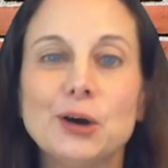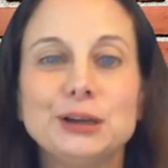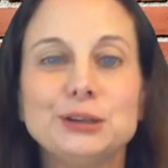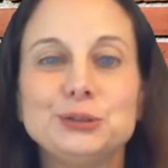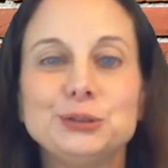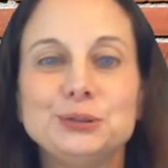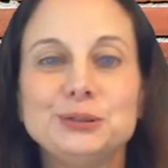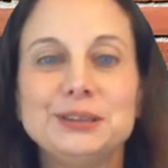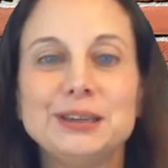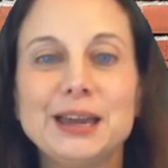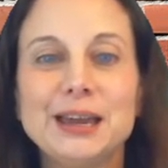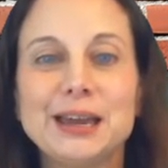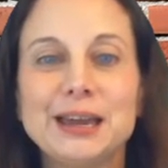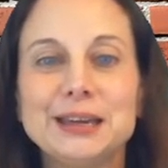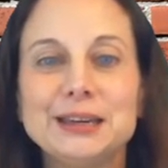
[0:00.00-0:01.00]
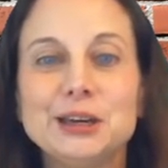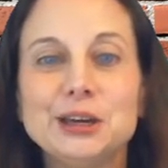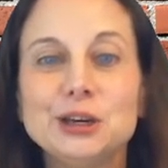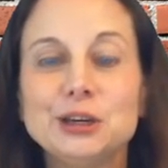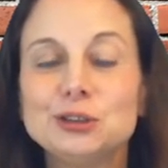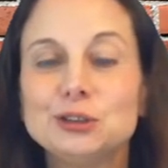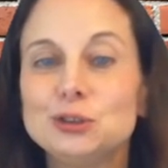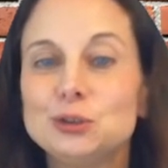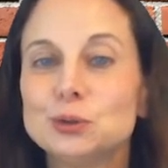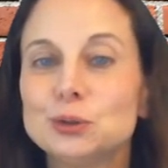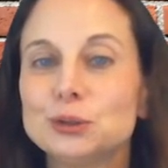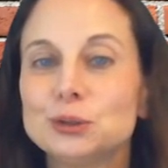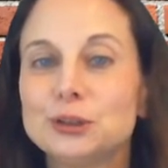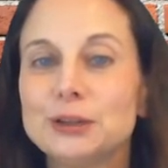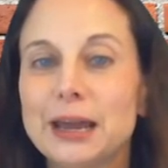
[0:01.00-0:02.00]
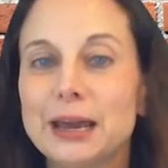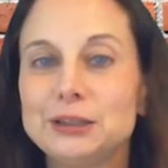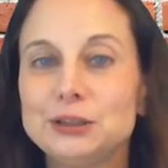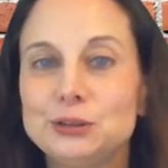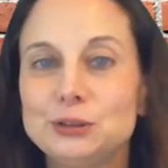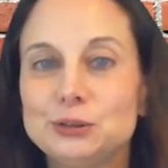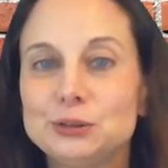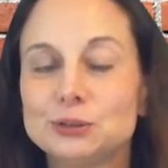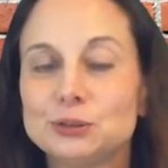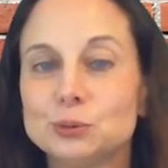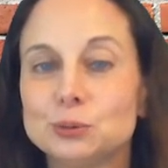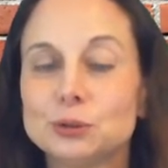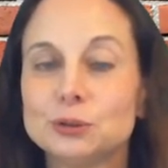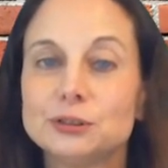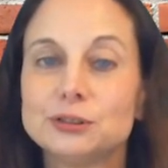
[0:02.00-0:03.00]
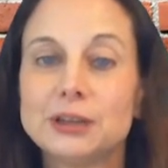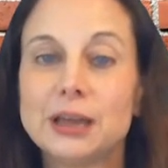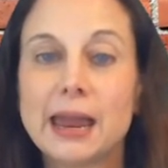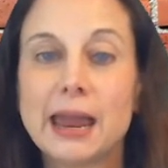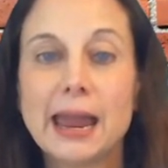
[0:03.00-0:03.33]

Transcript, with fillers: And today, you will learn how to use the words